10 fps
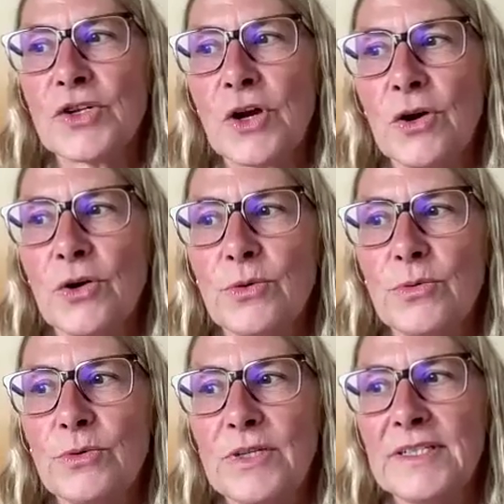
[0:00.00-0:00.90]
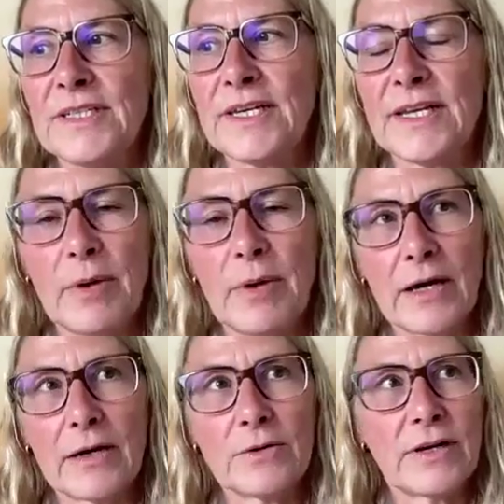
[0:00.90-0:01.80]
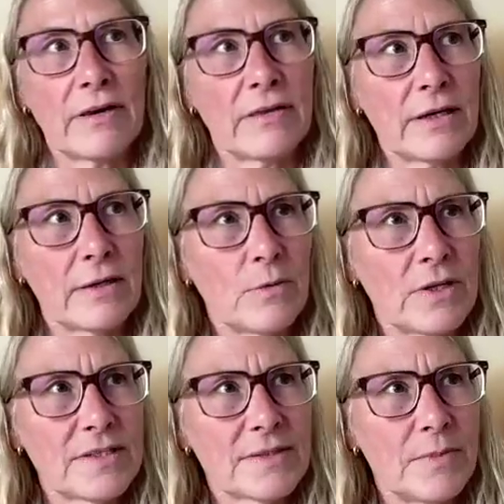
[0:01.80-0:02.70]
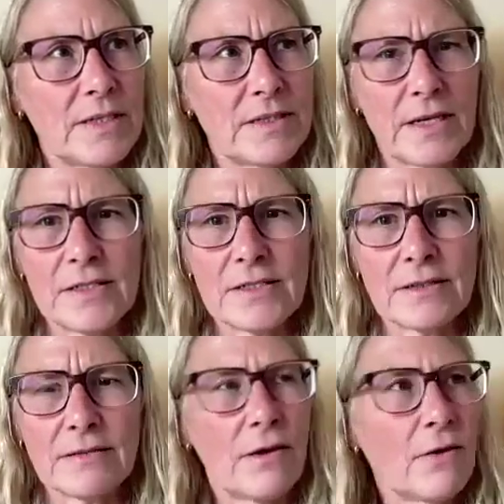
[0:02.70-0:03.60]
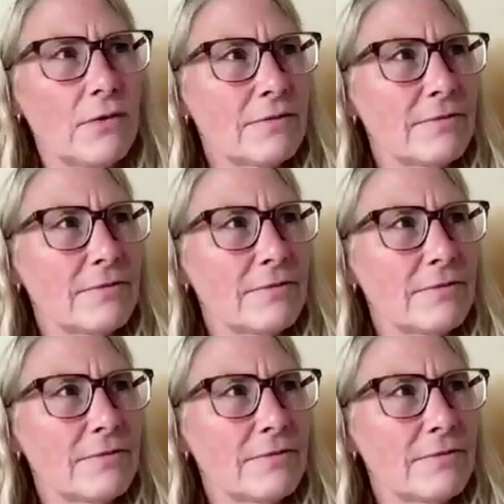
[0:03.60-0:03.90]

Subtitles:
show we did about, I think it was meditation. No,